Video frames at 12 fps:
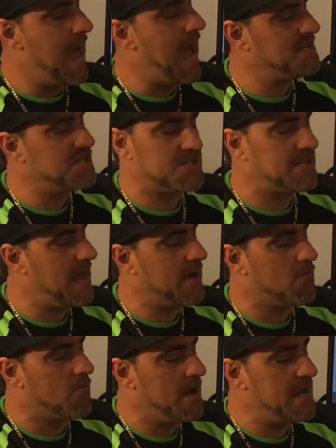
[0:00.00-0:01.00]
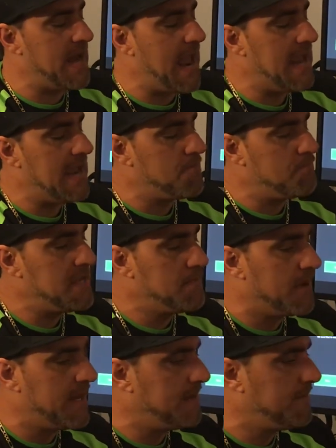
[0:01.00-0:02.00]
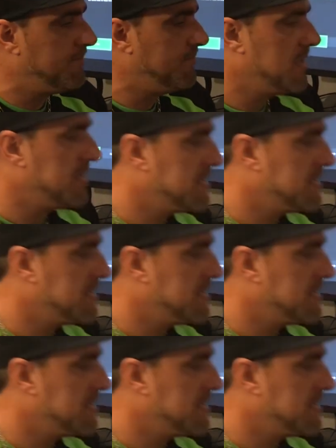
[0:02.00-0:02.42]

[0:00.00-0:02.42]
I just like running A and B button.